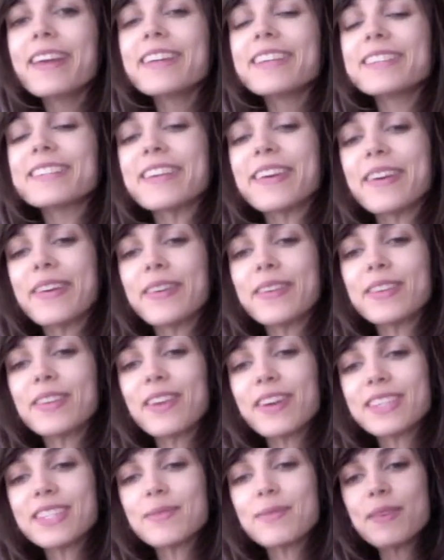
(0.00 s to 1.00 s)
So you
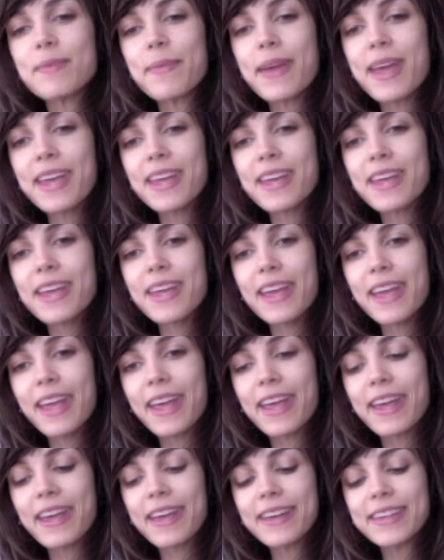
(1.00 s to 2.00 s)
got to meet Maggie,
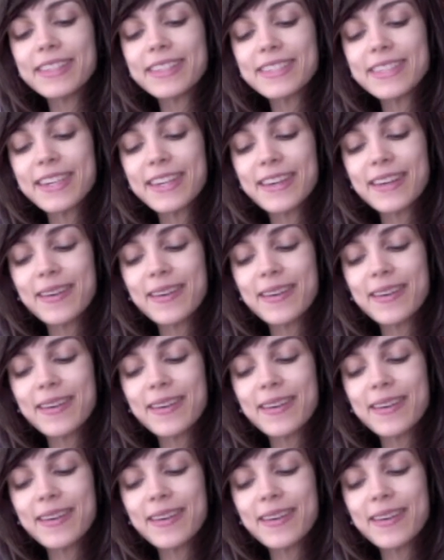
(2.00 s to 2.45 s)
and